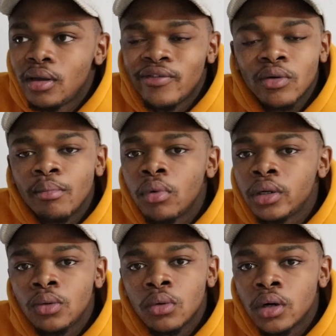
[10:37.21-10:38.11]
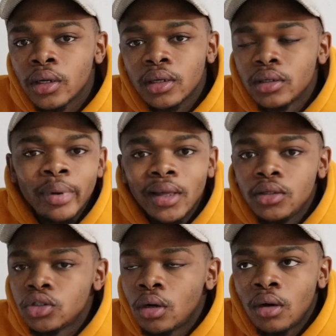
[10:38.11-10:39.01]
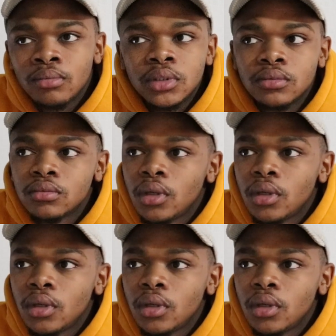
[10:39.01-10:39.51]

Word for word: from bodywork, paint jobs,